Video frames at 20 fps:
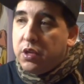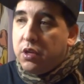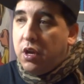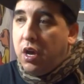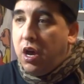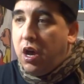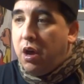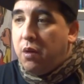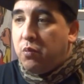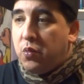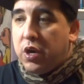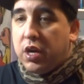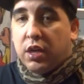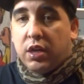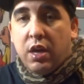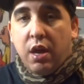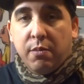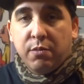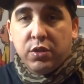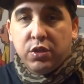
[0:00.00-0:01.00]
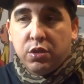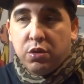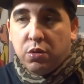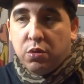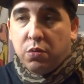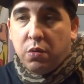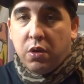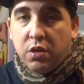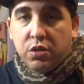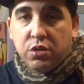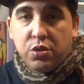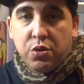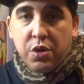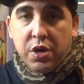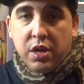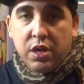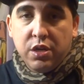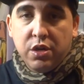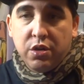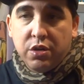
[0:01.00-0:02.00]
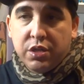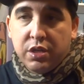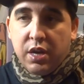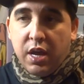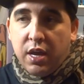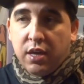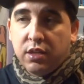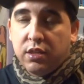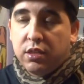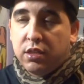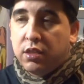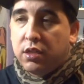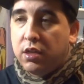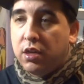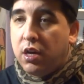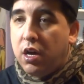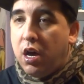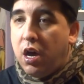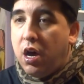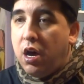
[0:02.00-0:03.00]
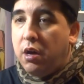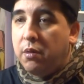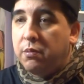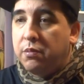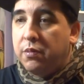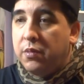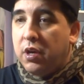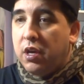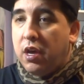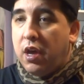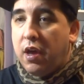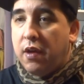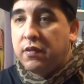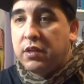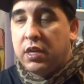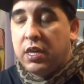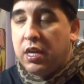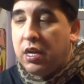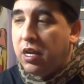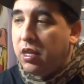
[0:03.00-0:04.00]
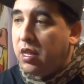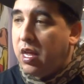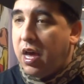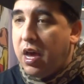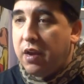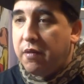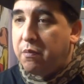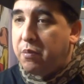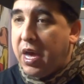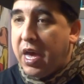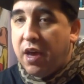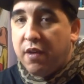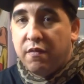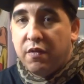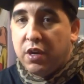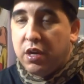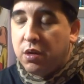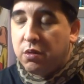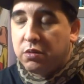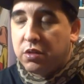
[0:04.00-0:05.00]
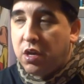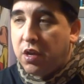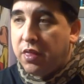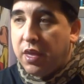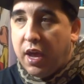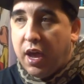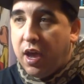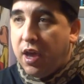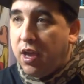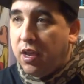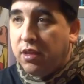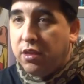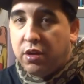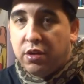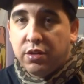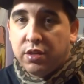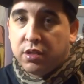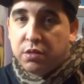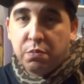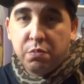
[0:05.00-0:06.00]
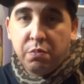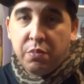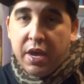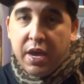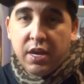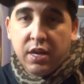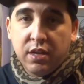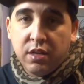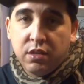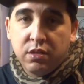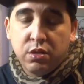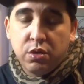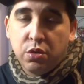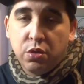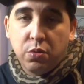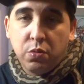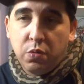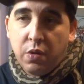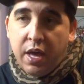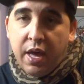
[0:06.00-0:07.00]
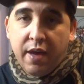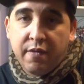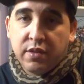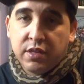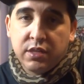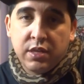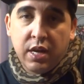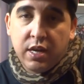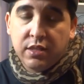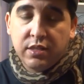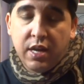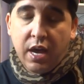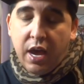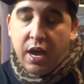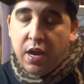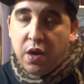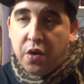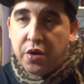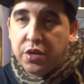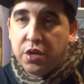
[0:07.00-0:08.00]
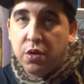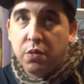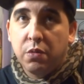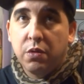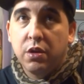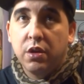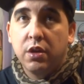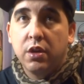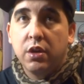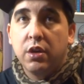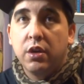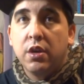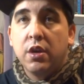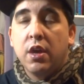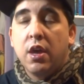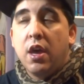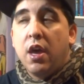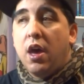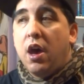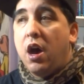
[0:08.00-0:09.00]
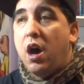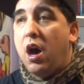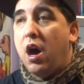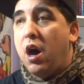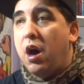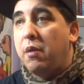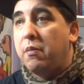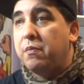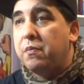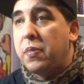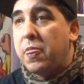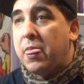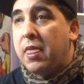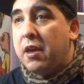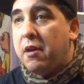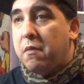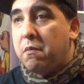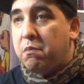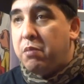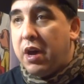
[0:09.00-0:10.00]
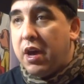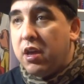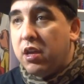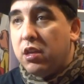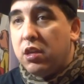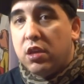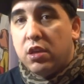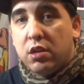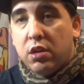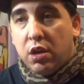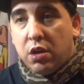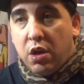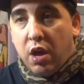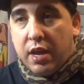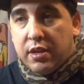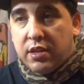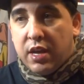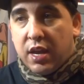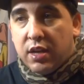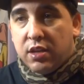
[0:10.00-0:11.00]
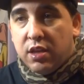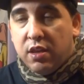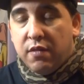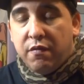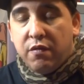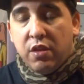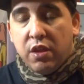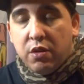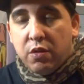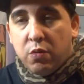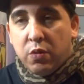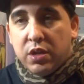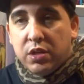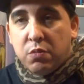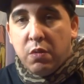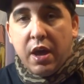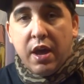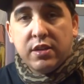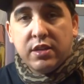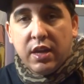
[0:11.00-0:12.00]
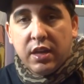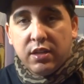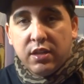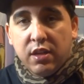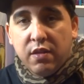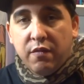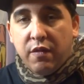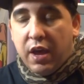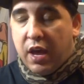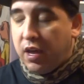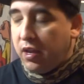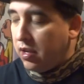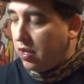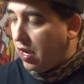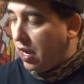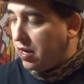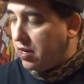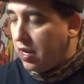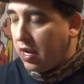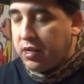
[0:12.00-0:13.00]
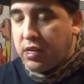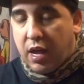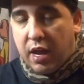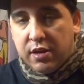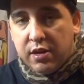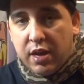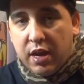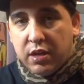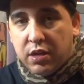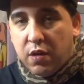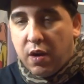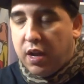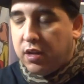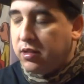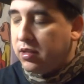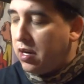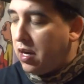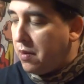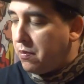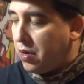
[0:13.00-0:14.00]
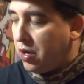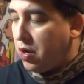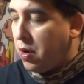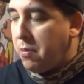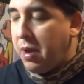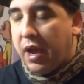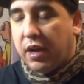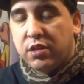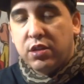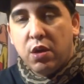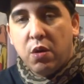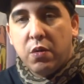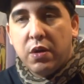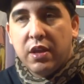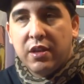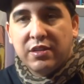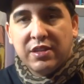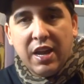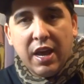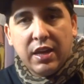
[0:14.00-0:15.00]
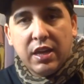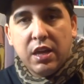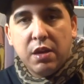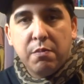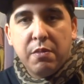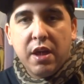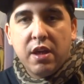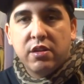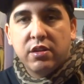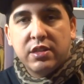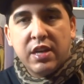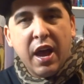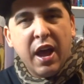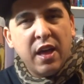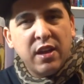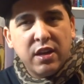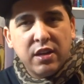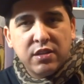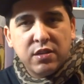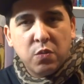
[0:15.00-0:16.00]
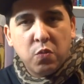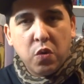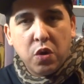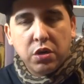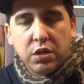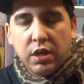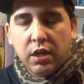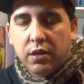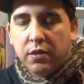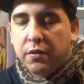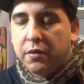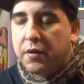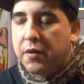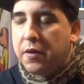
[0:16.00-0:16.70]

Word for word: um, when it comes to treating your snakes. Um, I've seen a lot of bad videos on that, and they're just begging to have a snake die on you. Um, but I take to the the reason why I take to the vet, I did I digress there. I'm gonna go back. So it's not getting better. Tylan isn't working.